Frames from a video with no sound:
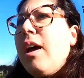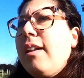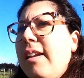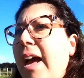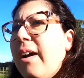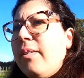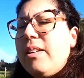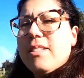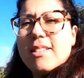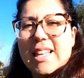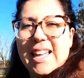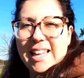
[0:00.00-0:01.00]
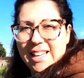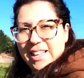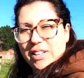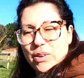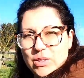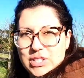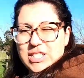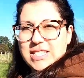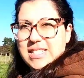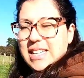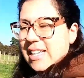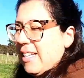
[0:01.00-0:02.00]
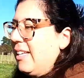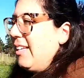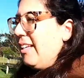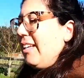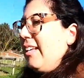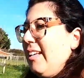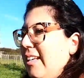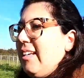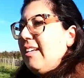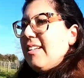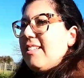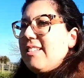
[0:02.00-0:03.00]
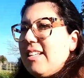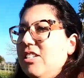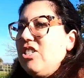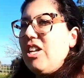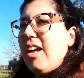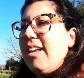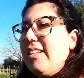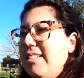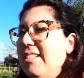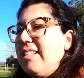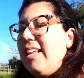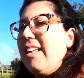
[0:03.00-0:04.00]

And now it's gorgeous. The sun shines.